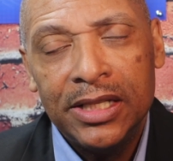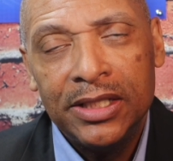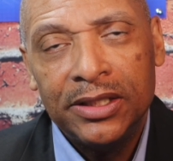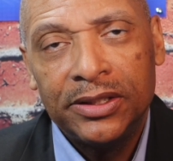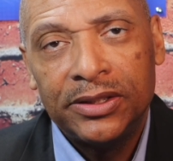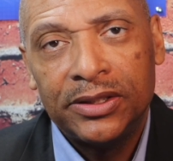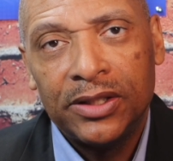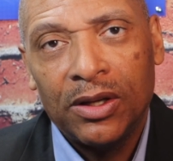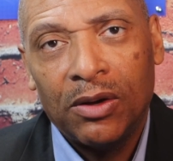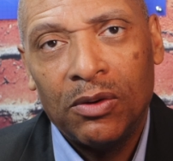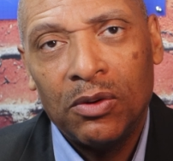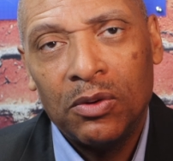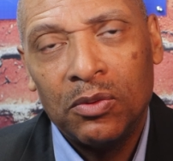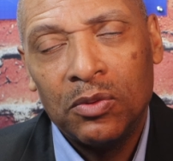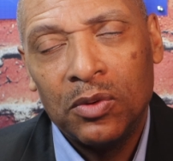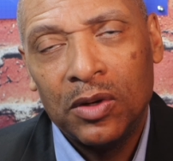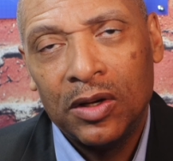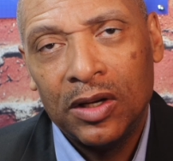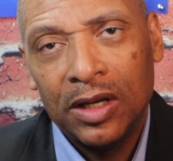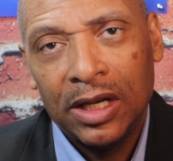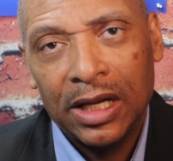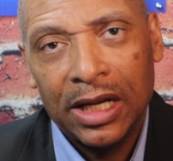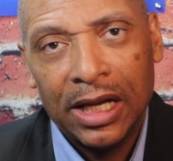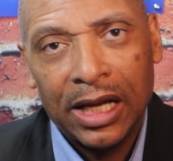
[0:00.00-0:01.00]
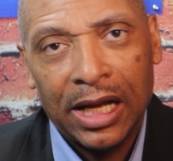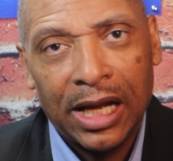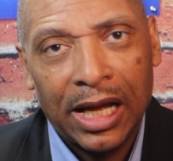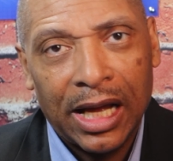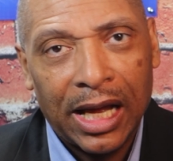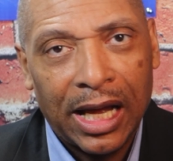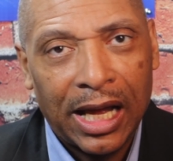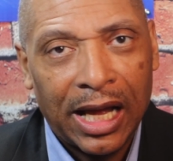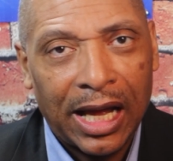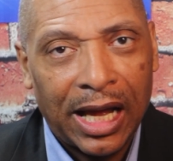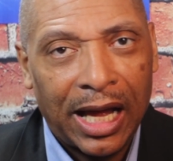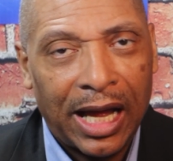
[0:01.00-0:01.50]
So
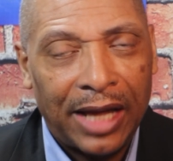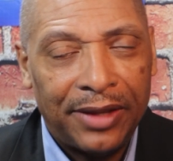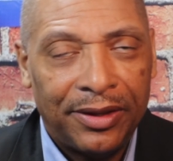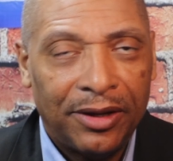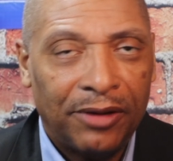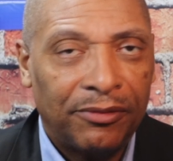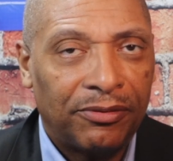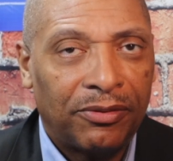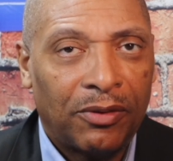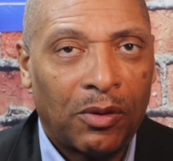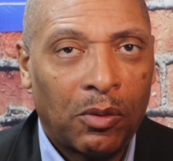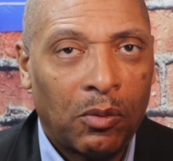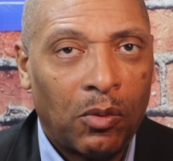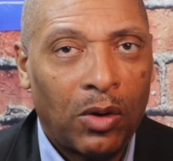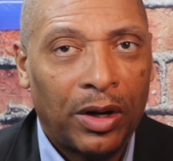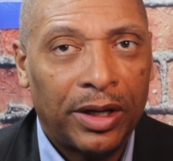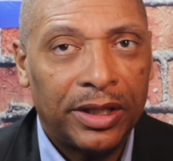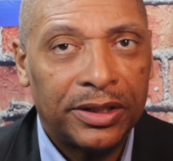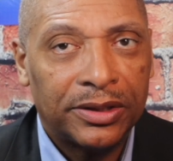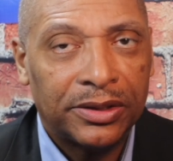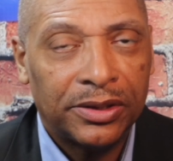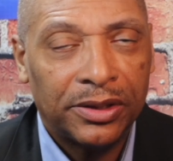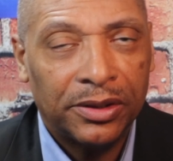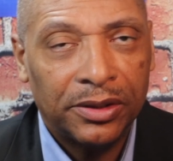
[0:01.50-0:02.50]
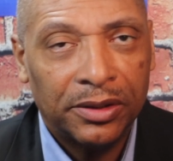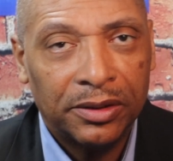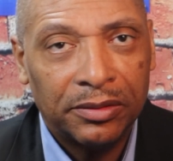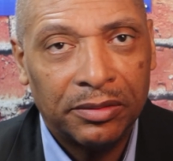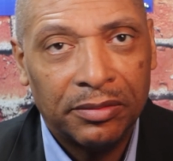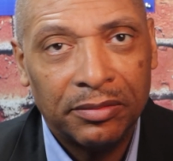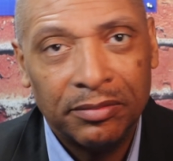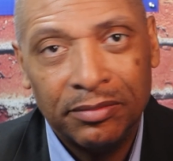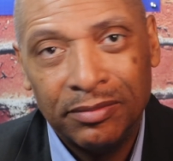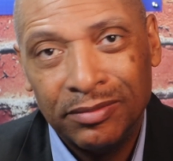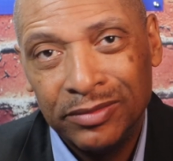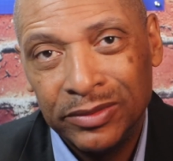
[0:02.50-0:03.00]
I therefore wanted to
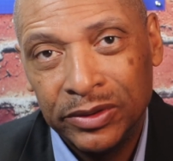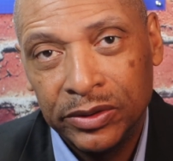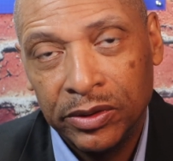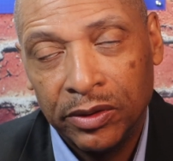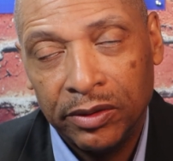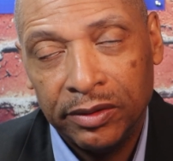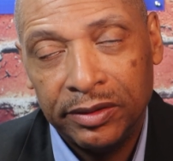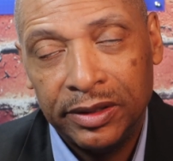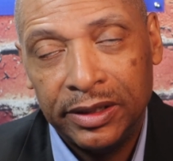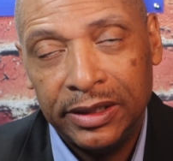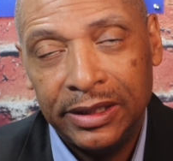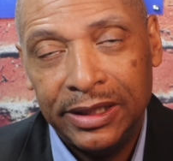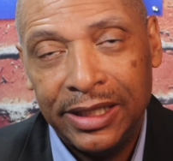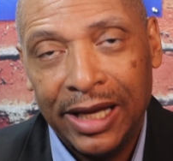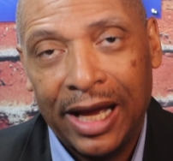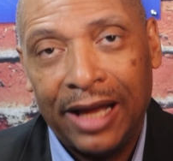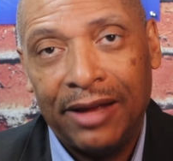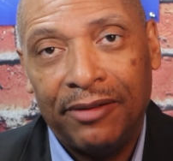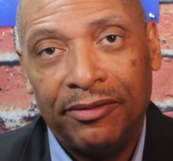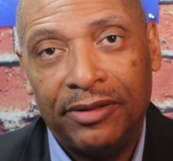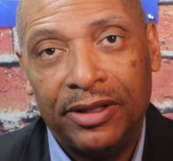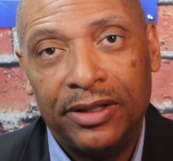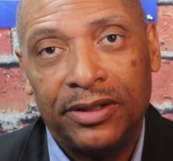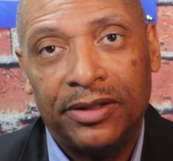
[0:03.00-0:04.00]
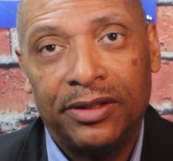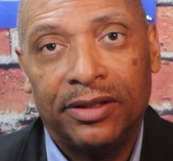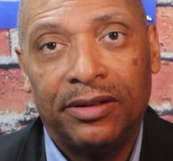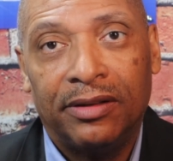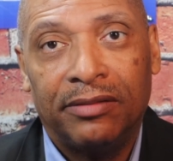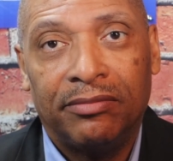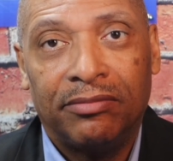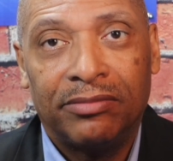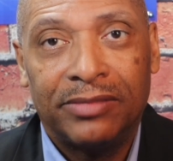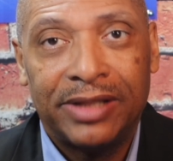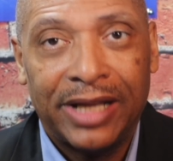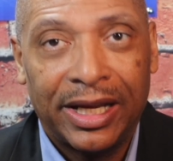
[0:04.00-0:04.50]
sort of dive
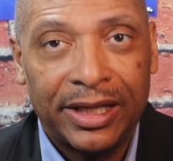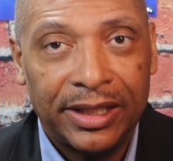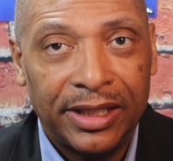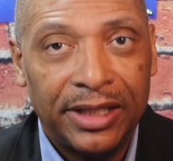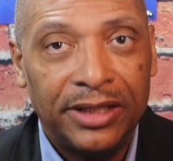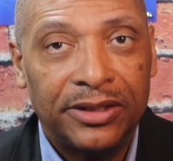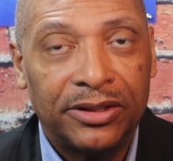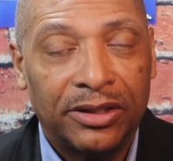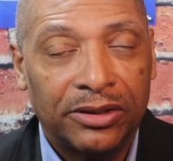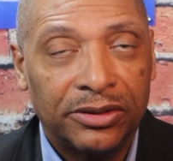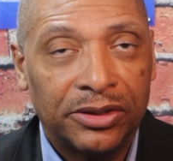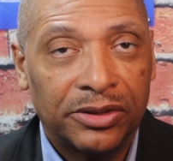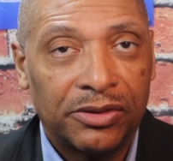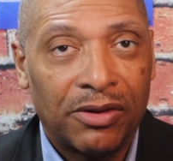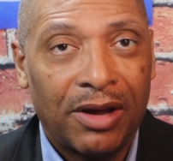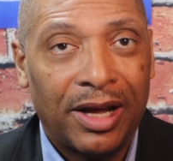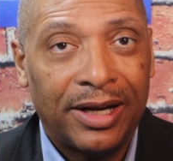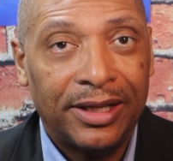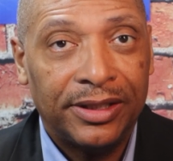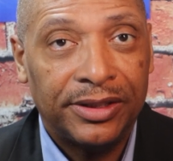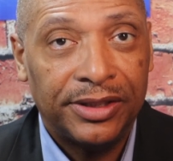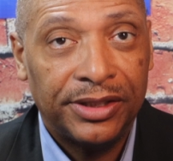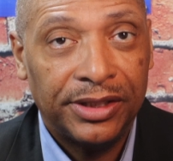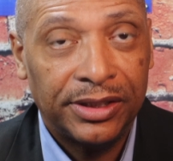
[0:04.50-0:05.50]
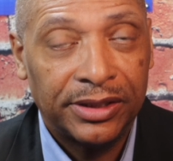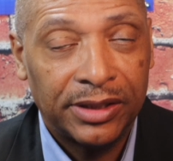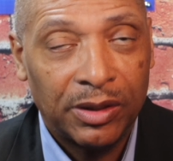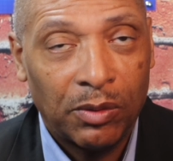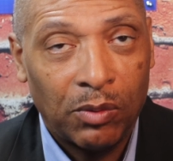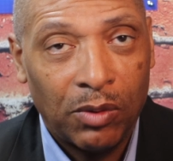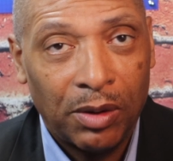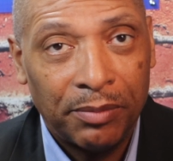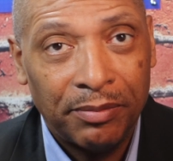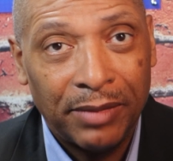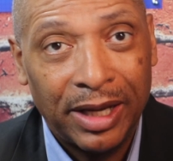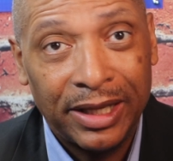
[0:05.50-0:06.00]
into techniques and strategies that
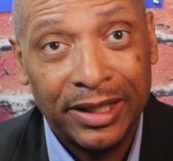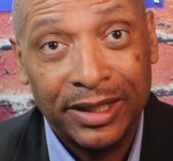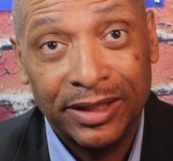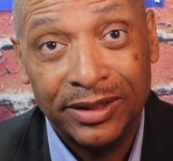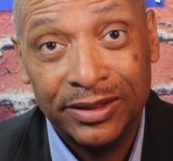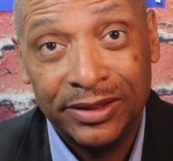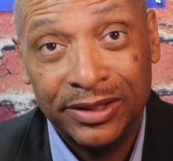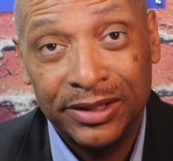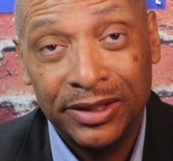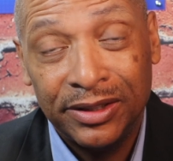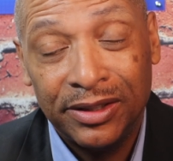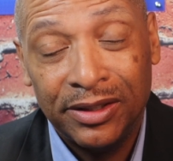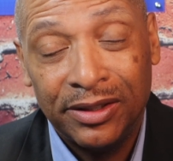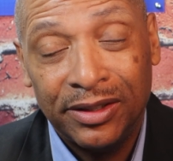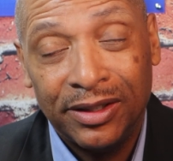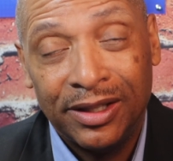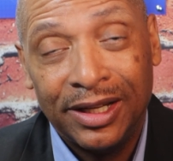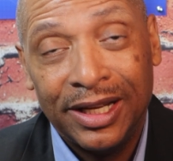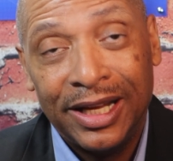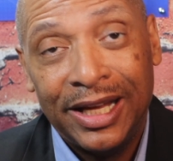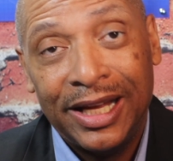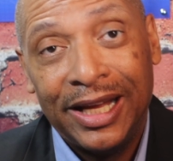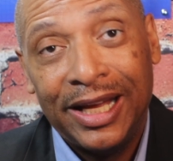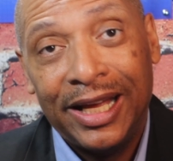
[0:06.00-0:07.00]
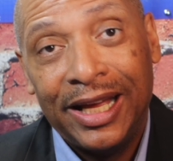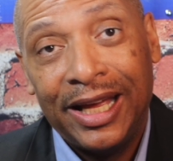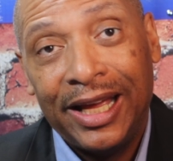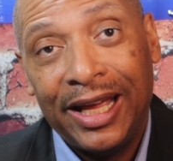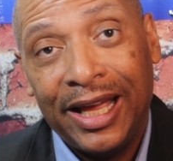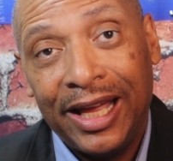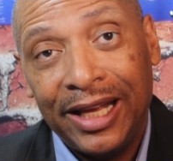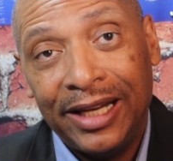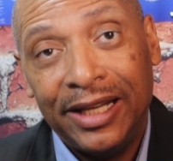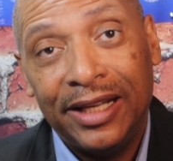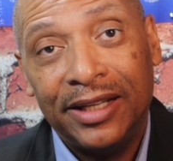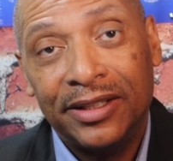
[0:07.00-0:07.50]
one might consider
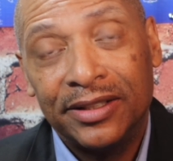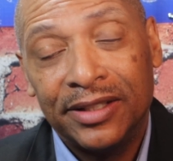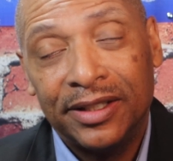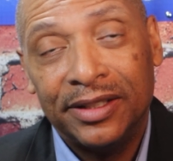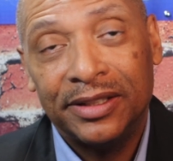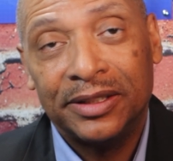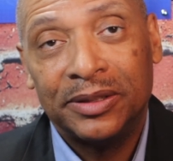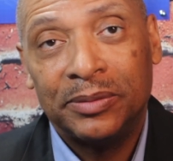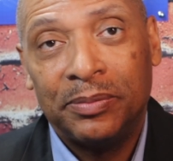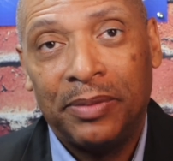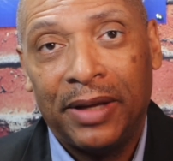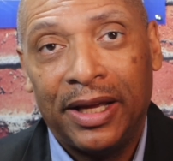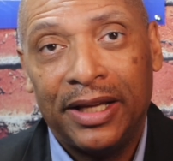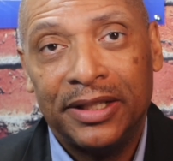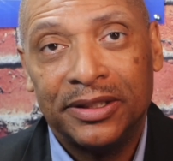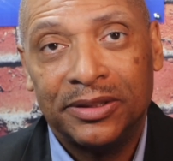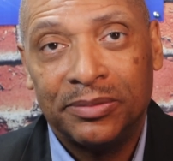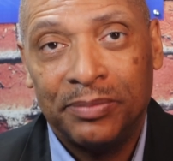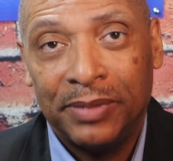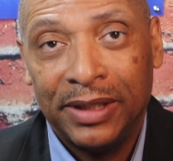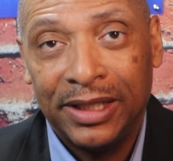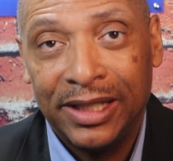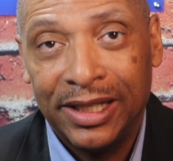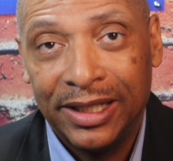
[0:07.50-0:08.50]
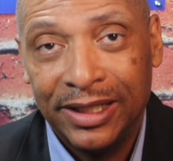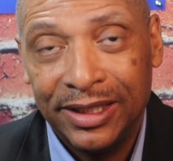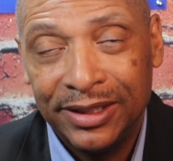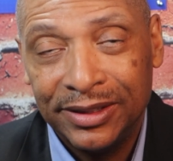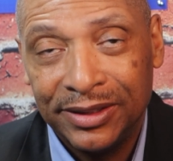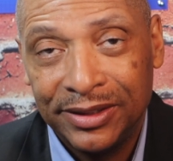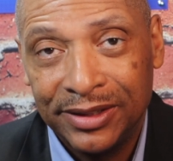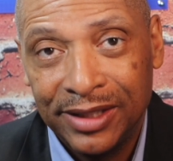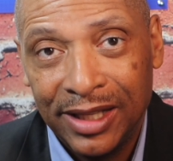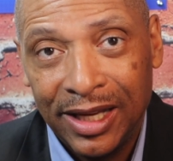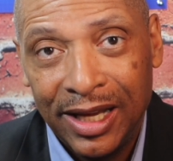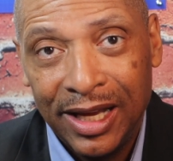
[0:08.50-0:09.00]
heading into this space,
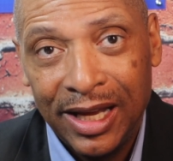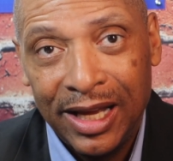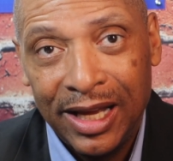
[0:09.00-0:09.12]
because